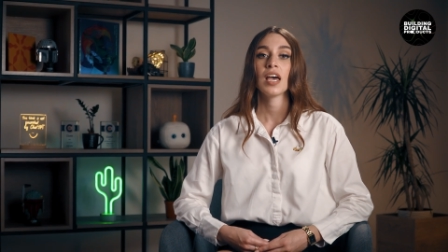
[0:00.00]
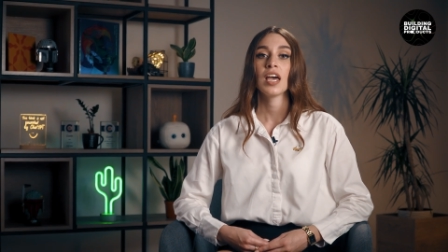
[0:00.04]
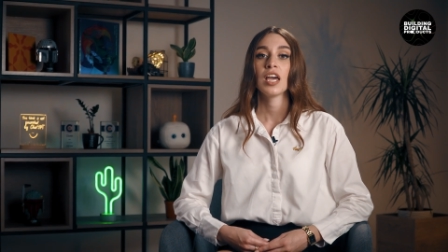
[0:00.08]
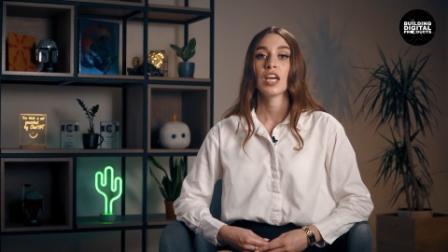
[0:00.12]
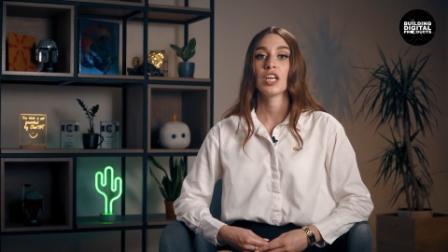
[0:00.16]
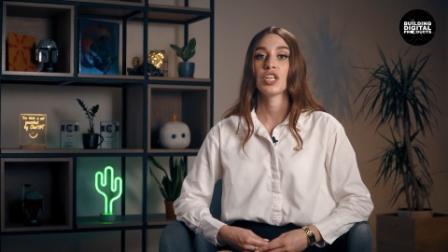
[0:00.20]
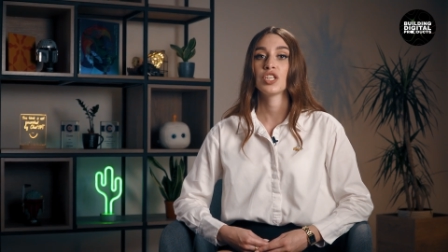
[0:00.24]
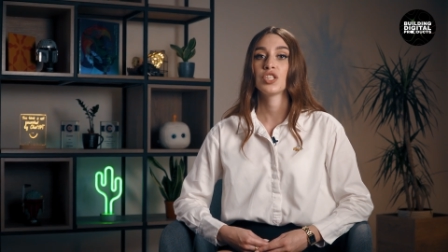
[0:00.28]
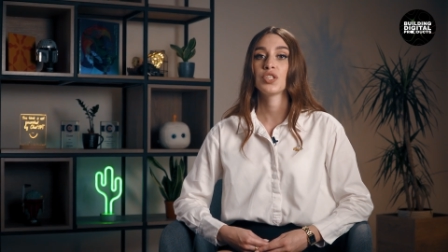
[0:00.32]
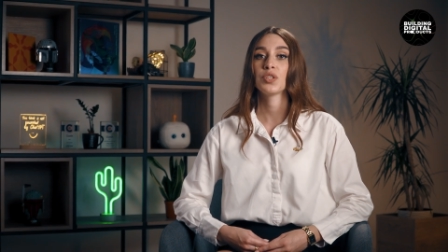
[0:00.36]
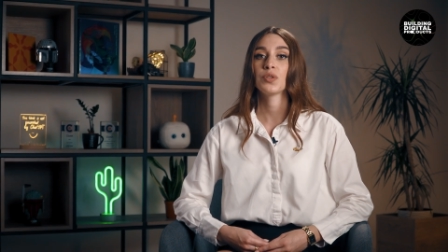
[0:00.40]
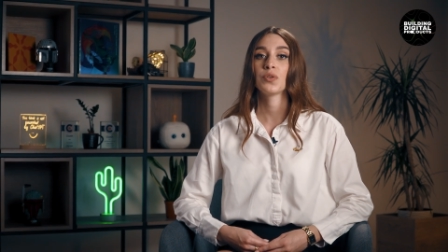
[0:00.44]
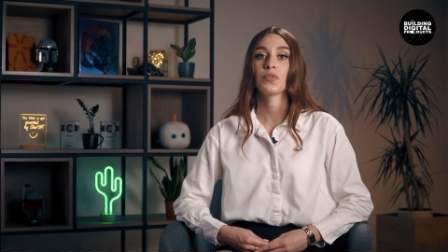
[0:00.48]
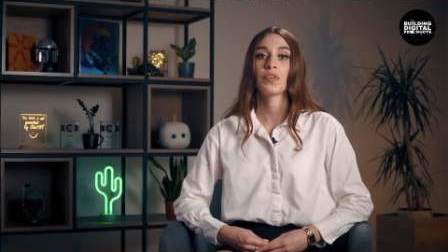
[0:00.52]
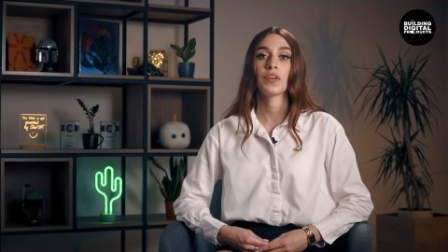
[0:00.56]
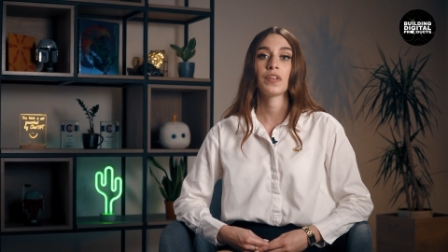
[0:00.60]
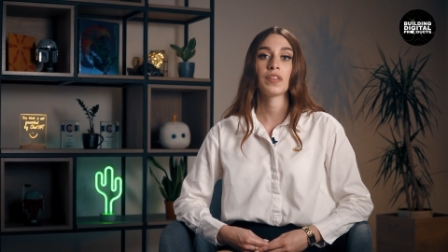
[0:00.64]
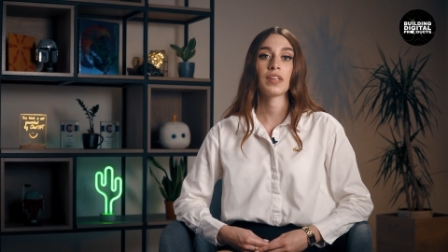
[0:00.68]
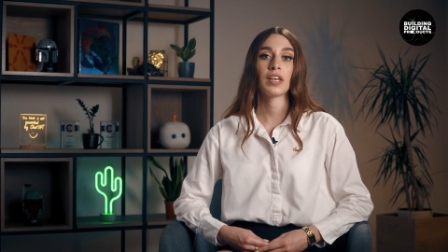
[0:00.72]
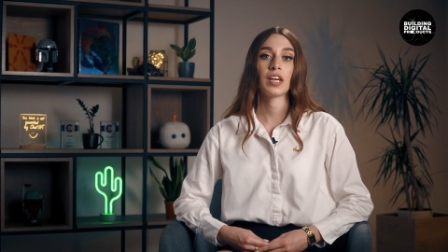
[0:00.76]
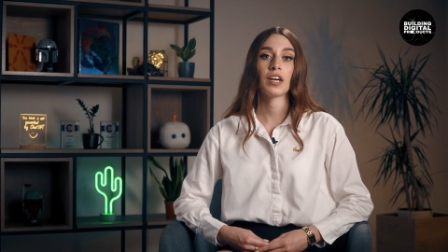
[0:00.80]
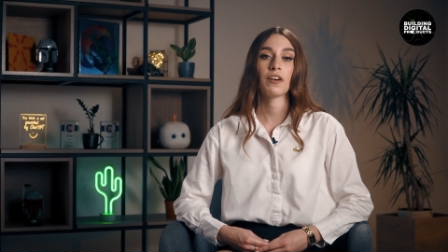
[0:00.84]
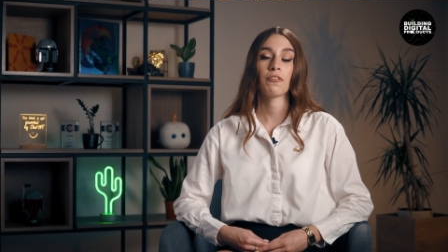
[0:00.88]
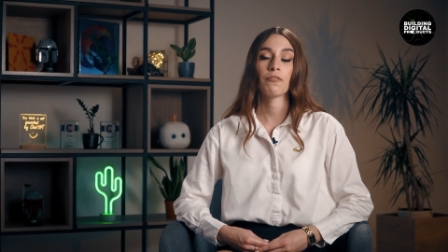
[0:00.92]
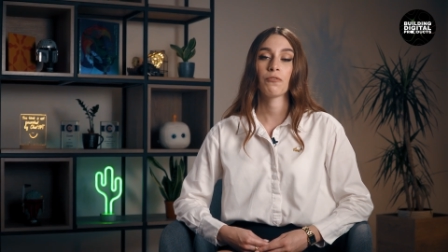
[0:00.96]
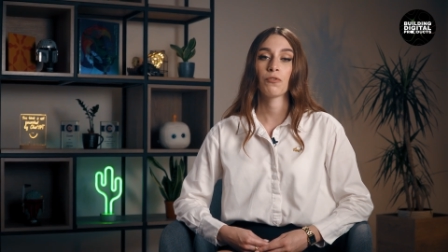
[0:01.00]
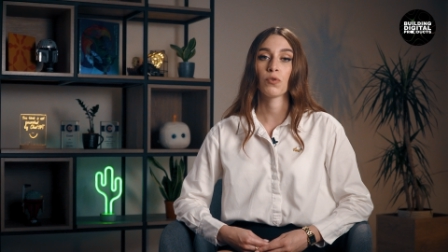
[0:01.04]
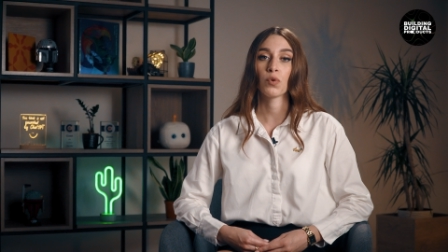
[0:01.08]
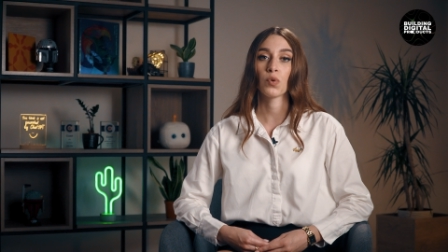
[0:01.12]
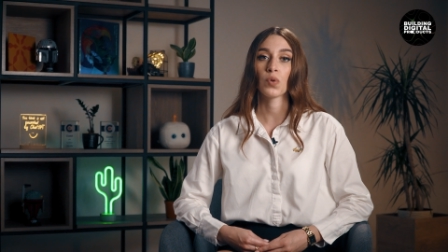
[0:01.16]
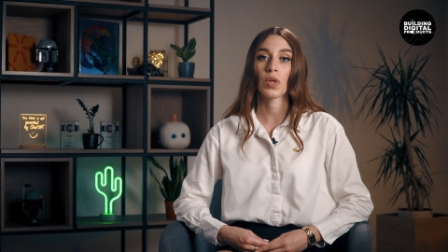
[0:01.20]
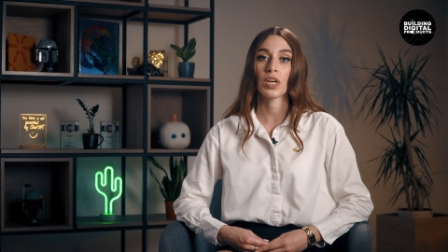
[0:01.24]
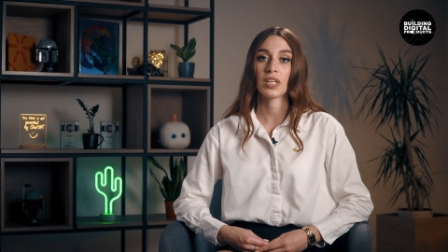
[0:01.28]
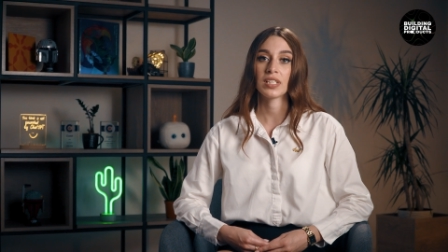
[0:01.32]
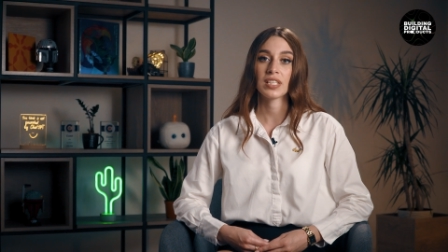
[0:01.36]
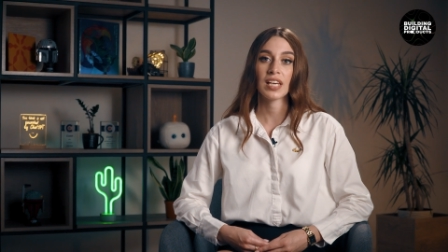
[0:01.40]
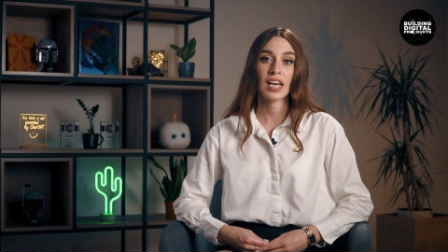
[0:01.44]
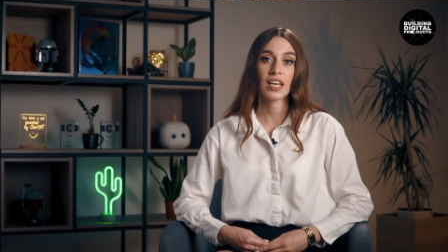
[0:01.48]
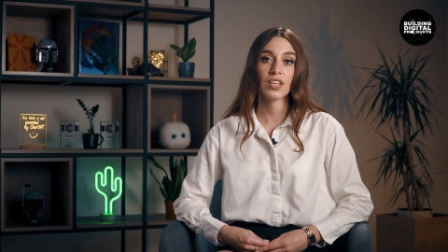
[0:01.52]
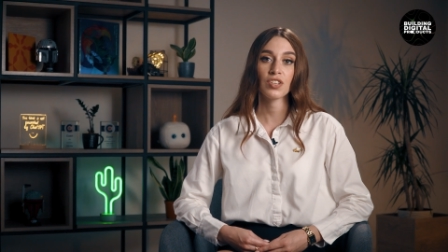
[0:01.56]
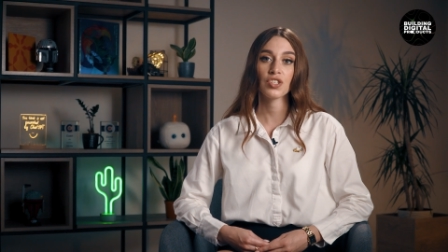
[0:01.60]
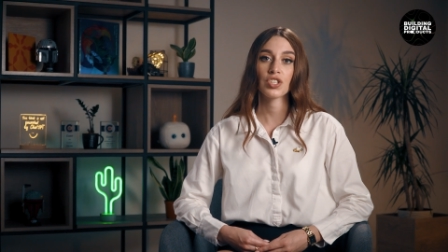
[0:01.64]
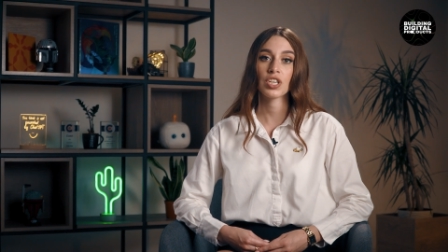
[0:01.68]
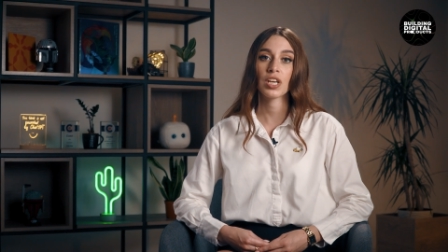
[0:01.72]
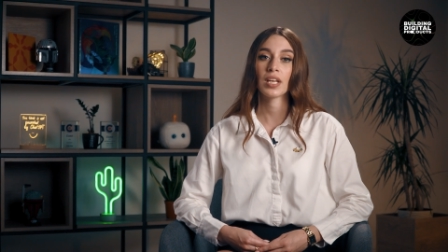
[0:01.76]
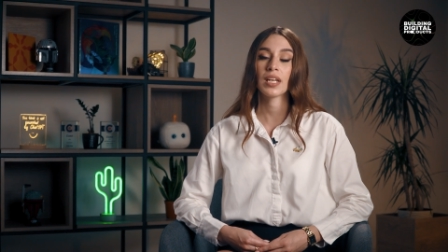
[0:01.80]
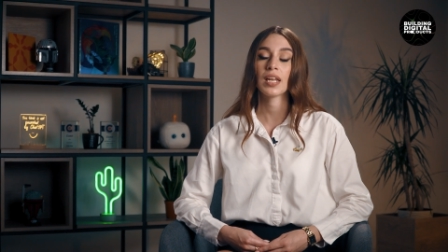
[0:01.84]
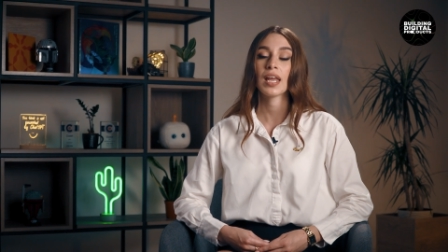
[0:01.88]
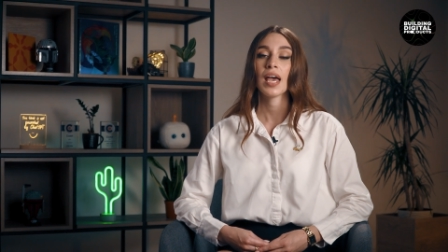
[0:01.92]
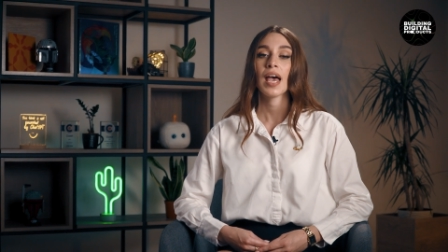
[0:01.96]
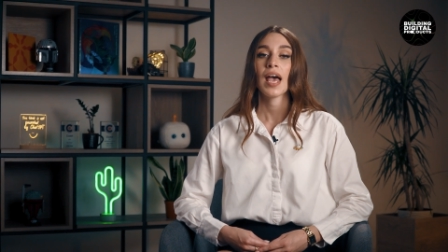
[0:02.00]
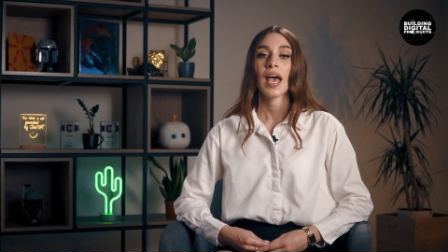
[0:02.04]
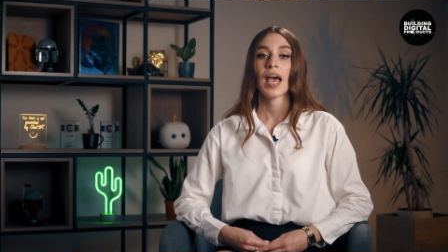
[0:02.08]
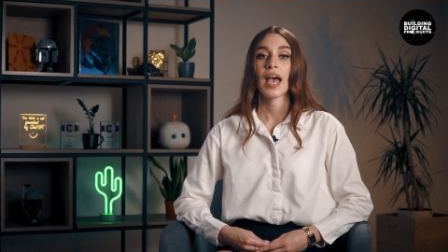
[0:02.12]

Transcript: ensuring their full attention